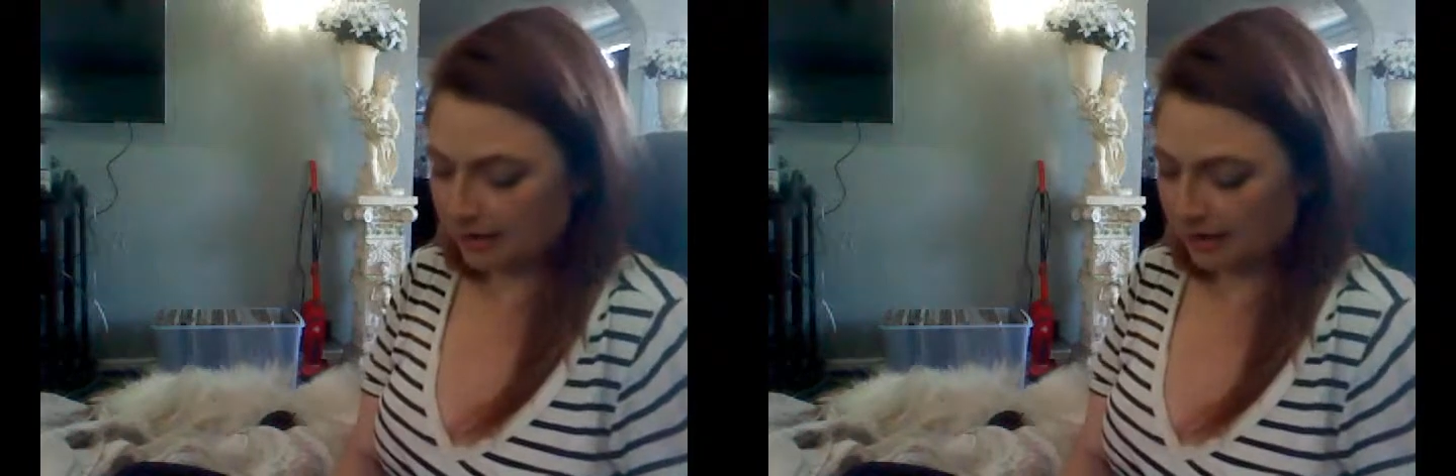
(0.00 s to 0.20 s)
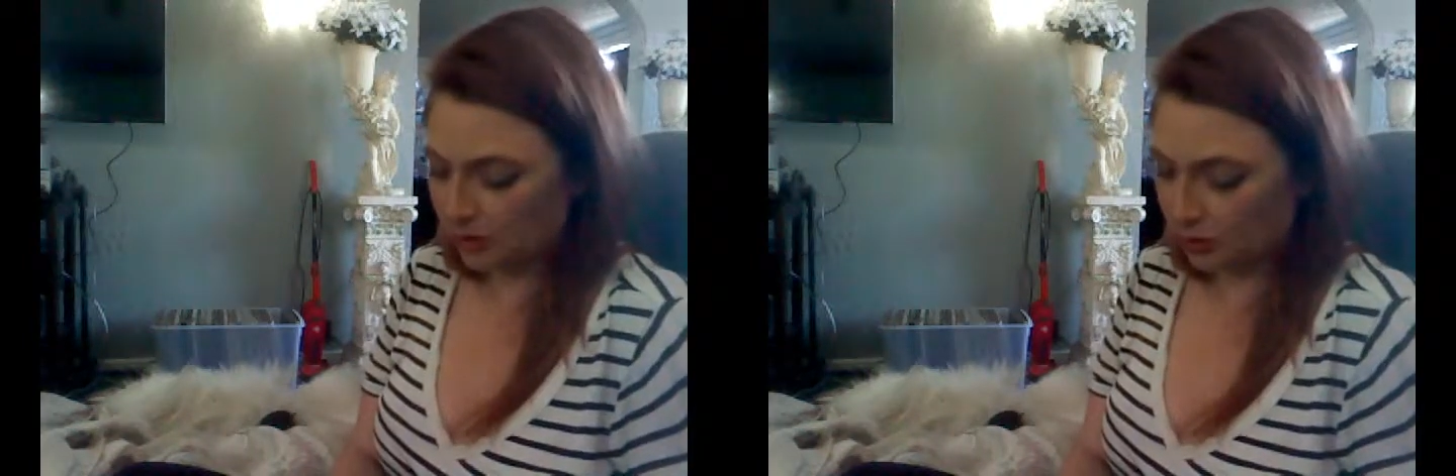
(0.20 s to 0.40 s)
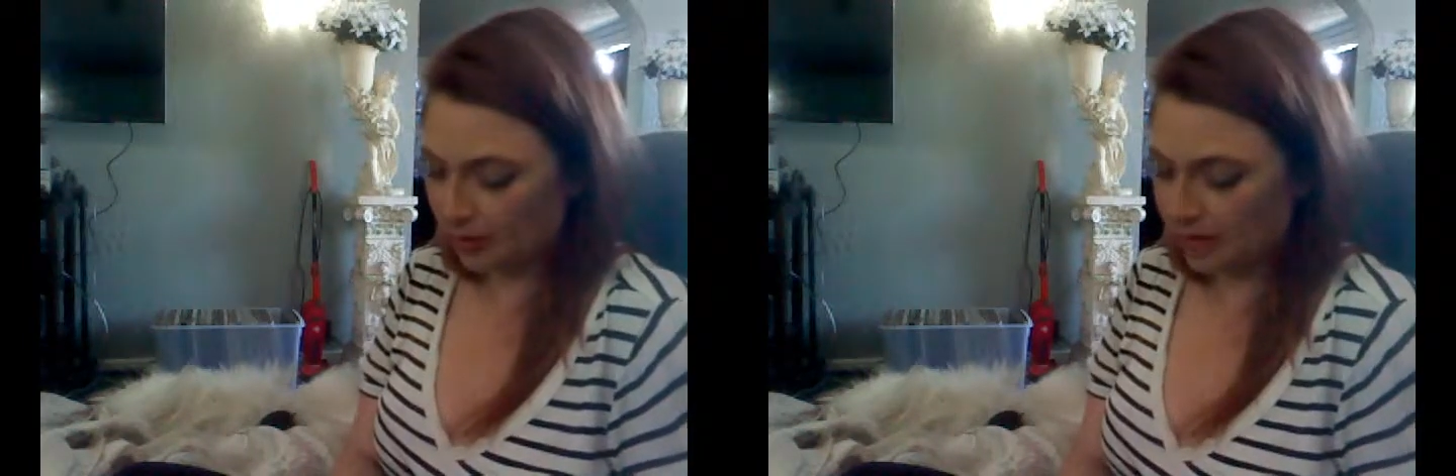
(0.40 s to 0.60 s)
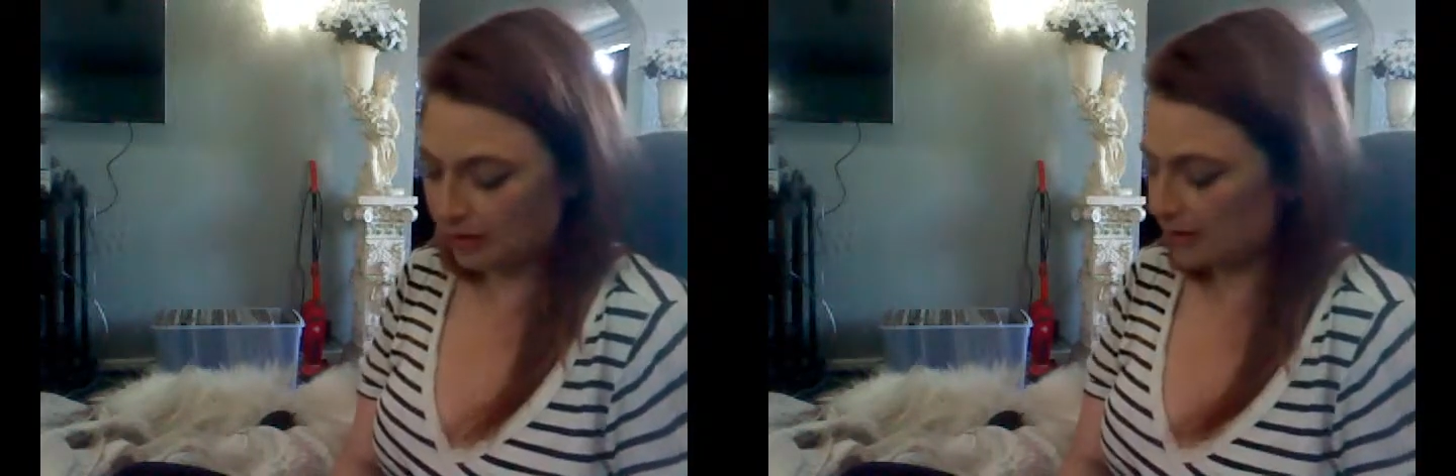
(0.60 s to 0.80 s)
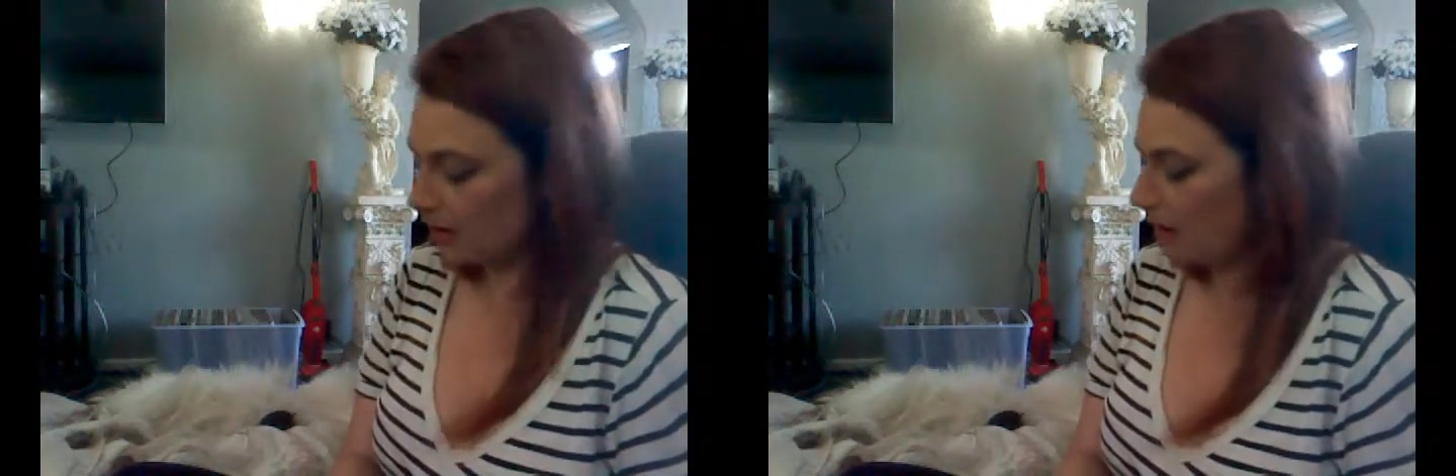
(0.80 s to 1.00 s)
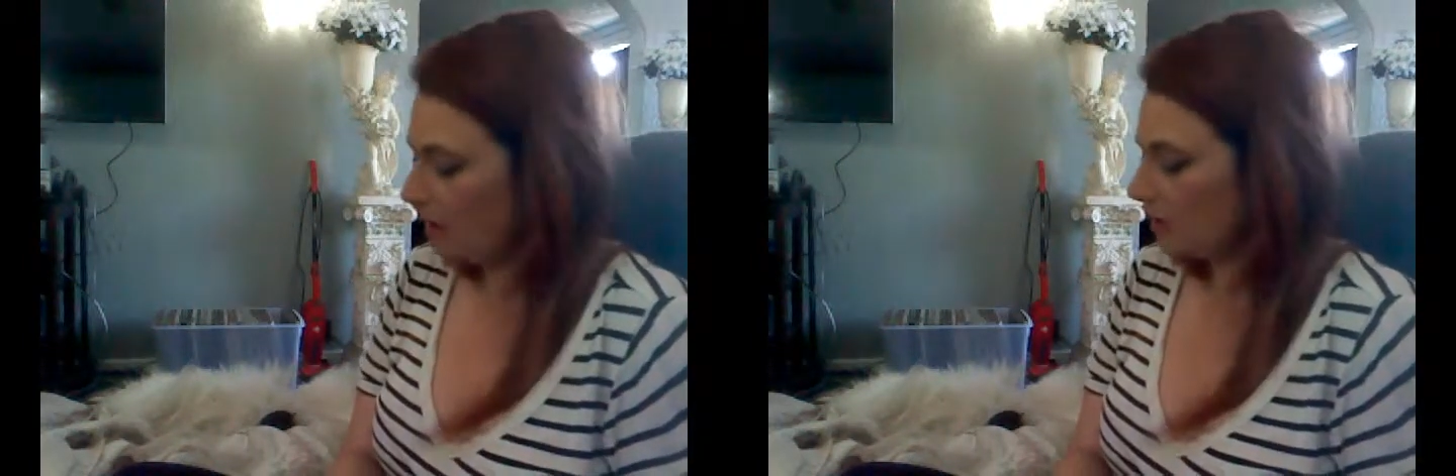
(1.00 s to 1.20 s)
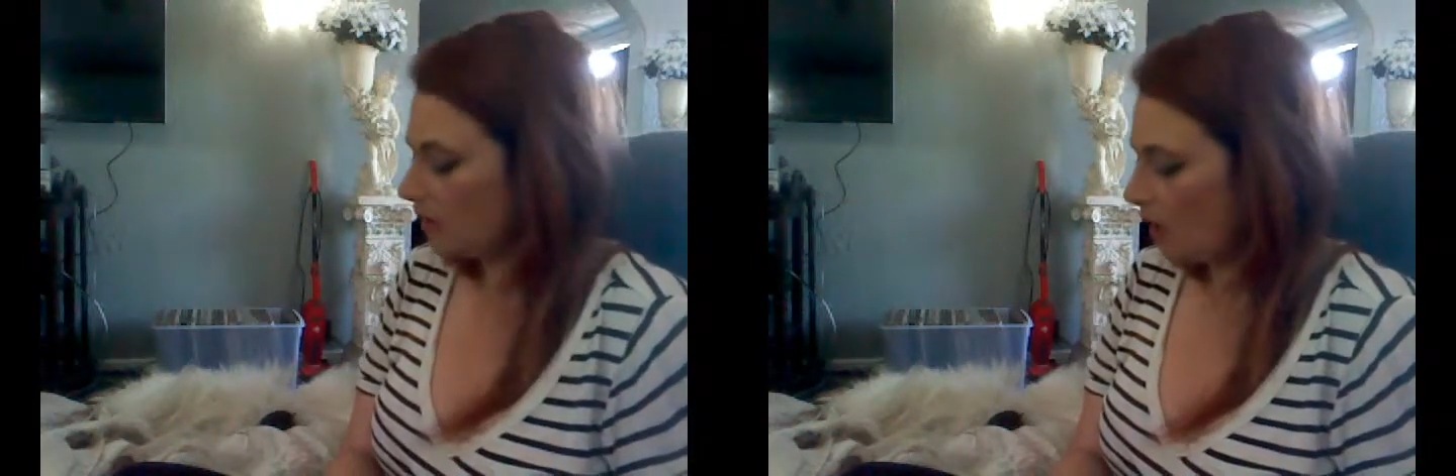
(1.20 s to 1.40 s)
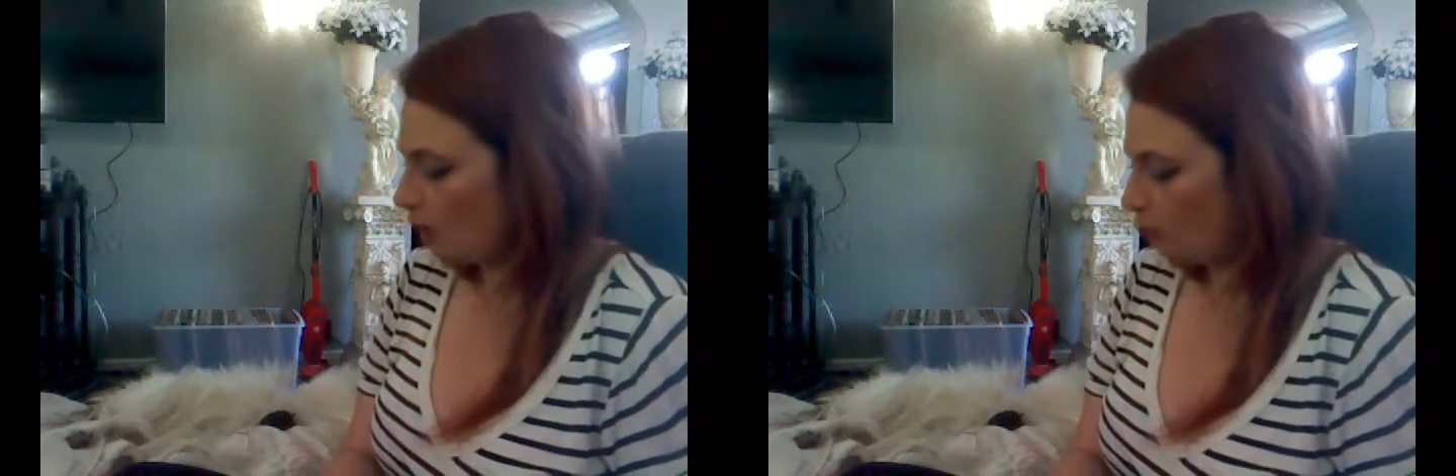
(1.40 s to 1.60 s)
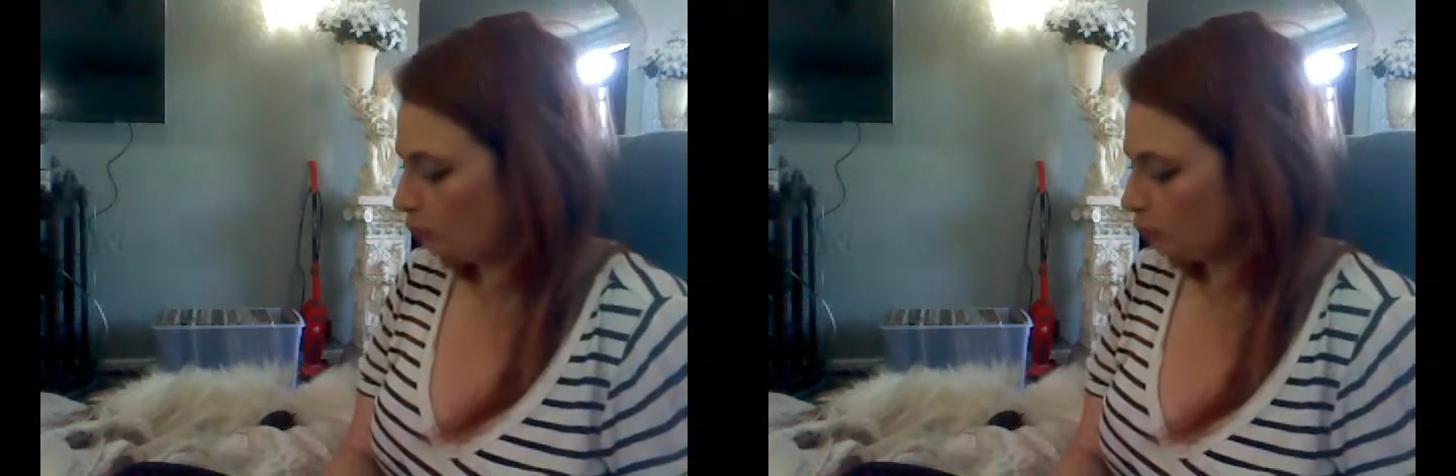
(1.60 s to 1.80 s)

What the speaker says: soulmates. So,